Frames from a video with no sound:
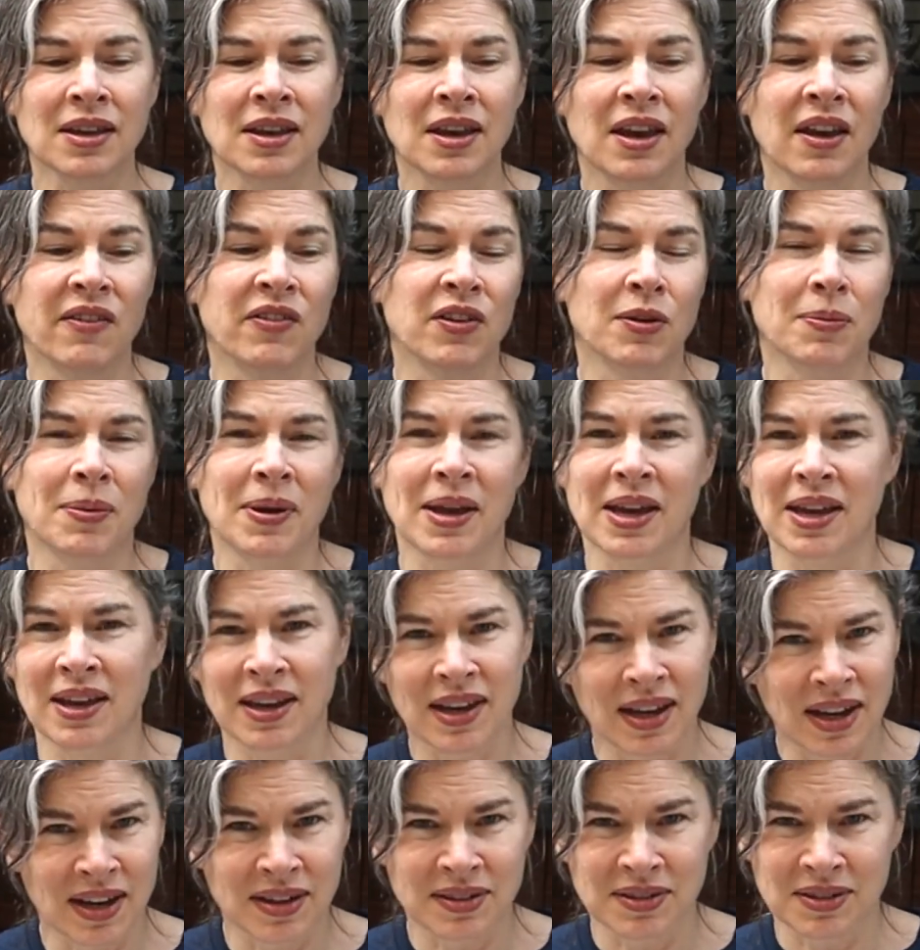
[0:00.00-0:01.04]
If you're paying
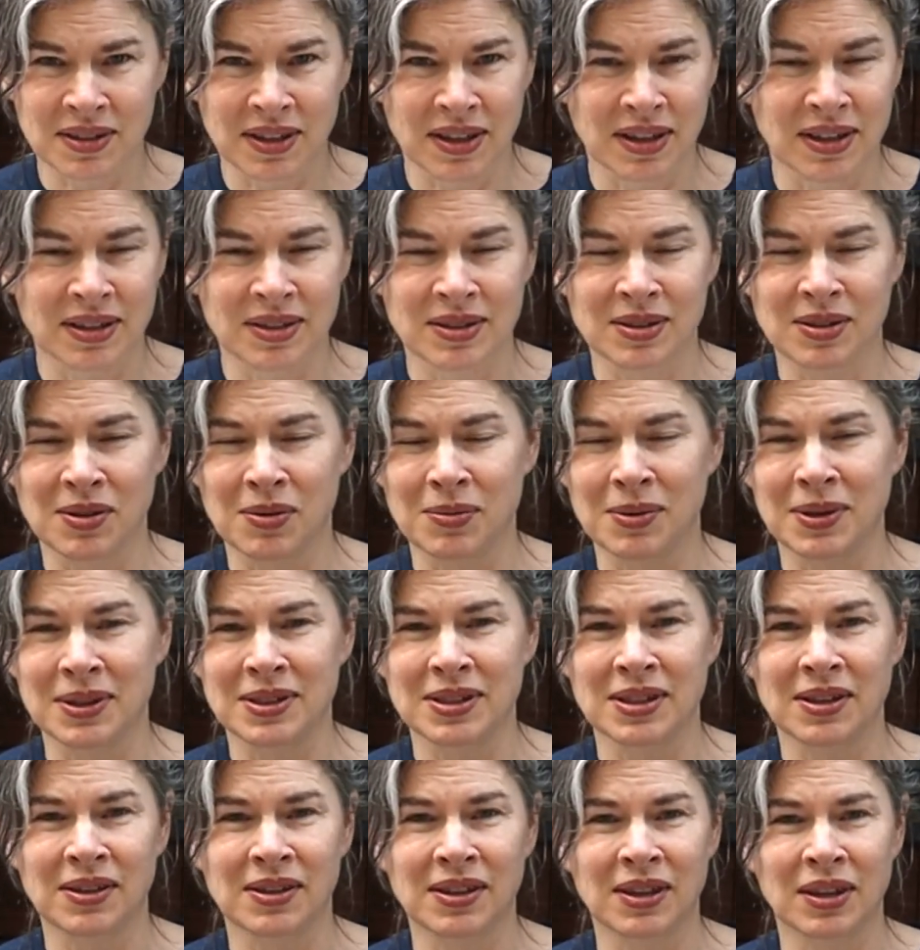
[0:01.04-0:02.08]
cash, then it's no big
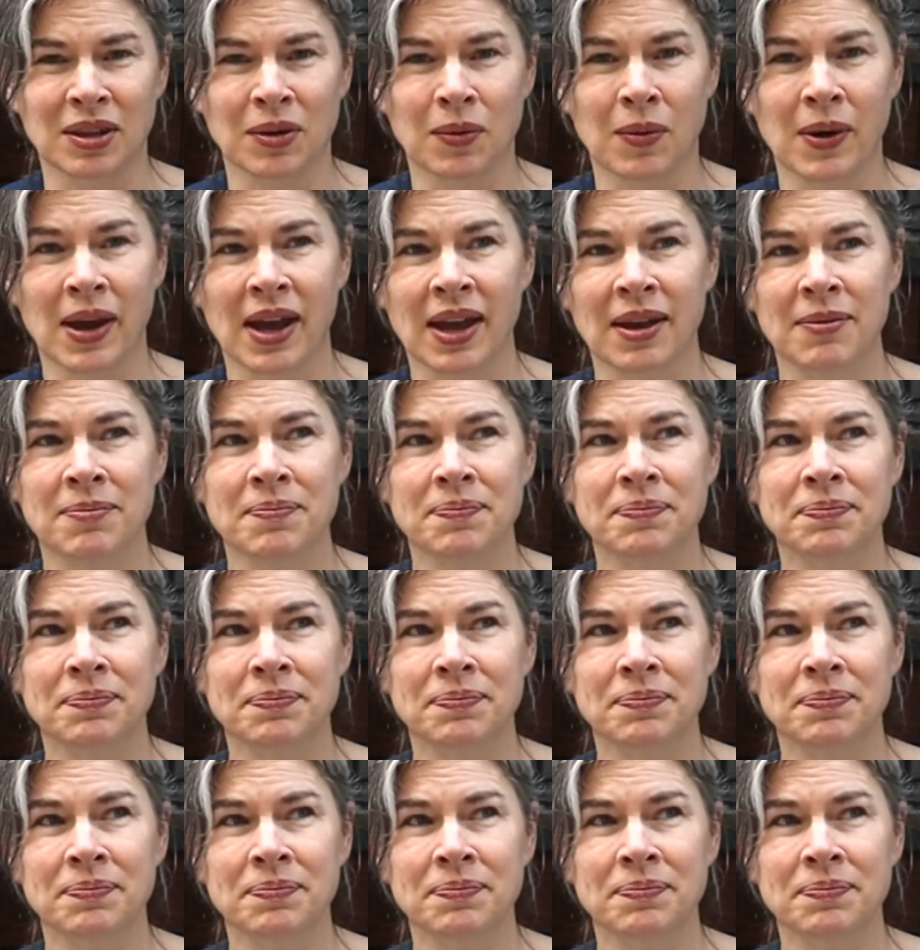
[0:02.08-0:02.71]
deal either way.